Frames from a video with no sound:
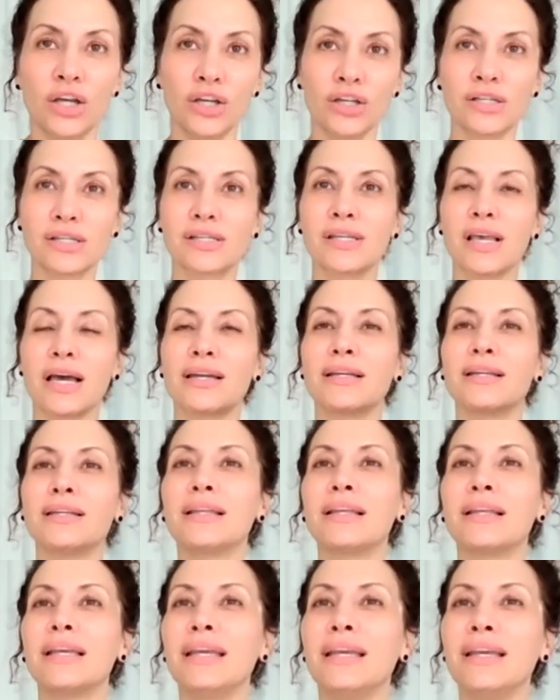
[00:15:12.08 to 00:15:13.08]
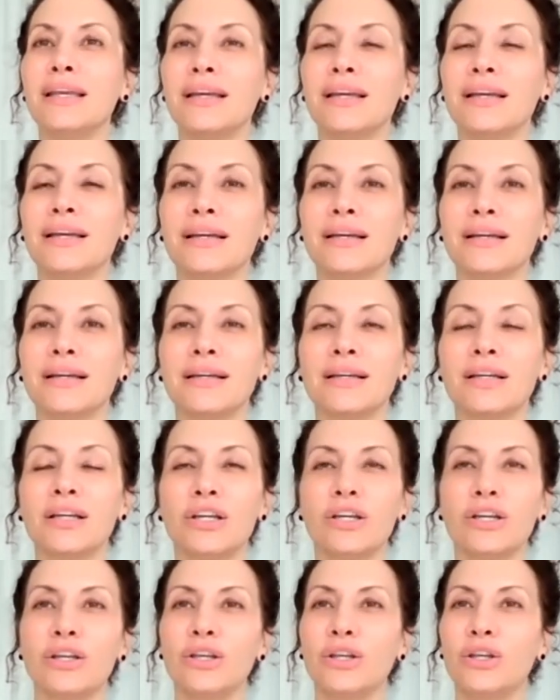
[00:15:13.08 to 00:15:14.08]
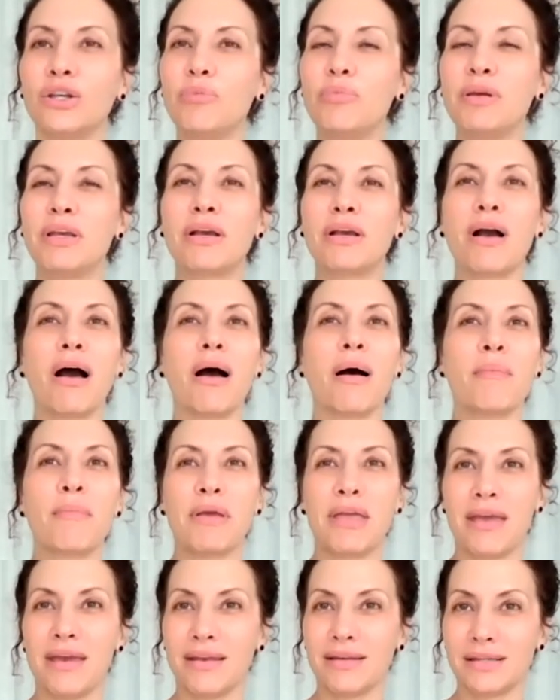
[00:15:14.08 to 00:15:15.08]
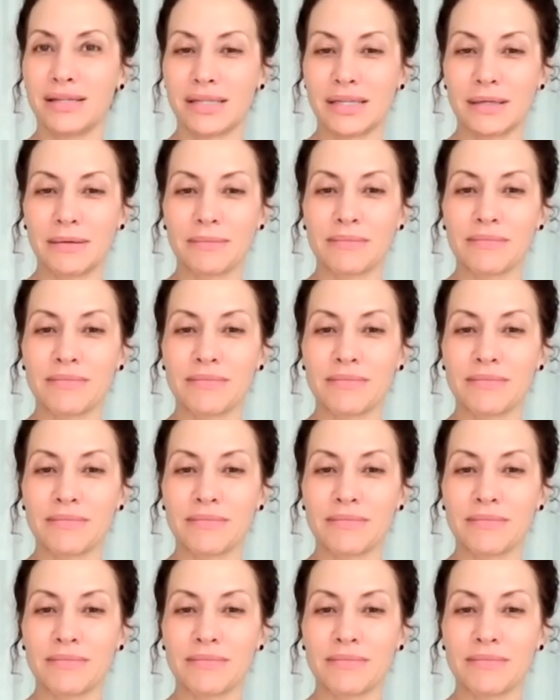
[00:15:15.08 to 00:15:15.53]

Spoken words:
suddenly you become it.